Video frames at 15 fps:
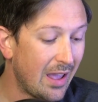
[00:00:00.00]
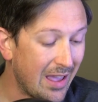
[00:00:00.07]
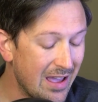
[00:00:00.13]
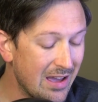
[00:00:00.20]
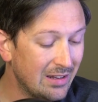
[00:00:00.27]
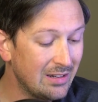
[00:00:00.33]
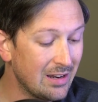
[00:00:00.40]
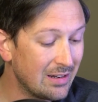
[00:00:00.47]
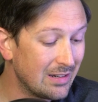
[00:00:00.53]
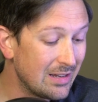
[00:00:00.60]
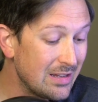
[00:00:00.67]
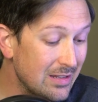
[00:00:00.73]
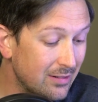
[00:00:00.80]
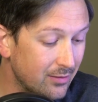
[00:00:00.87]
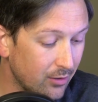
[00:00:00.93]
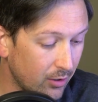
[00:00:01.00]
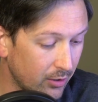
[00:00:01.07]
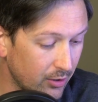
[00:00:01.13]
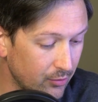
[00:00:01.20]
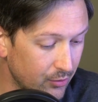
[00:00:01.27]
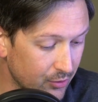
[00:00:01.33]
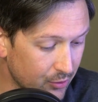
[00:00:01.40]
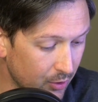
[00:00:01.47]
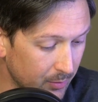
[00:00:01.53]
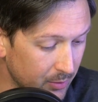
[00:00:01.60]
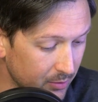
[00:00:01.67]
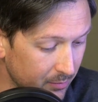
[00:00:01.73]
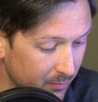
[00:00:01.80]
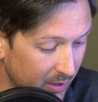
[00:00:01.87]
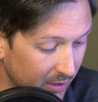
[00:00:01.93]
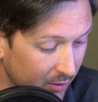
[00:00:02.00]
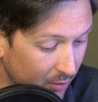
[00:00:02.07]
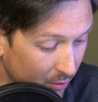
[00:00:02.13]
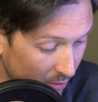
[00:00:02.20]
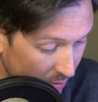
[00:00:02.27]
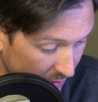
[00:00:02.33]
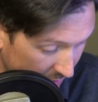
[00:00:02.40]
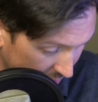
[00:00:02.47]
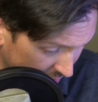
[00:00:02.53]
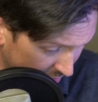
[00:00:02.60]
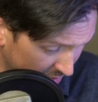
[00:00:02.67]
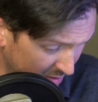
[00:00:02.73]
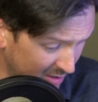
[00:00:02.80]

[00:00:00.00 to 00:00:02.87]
and an in audio description by Gert